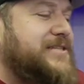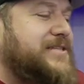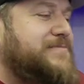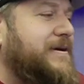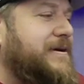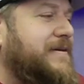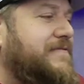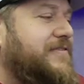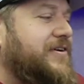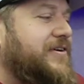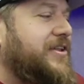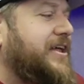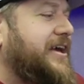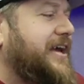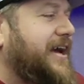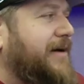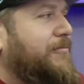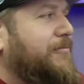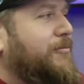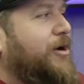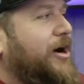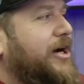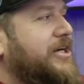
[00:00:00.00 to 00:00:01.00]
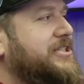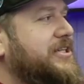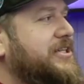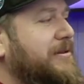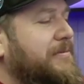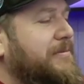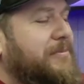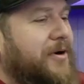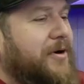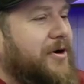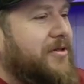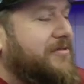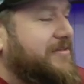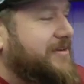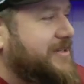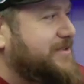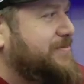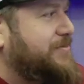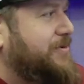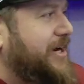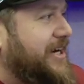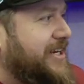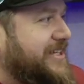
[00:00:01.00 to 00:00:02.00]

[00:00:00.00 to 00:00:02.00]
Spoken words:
me feel like I'm watching the Polar Express.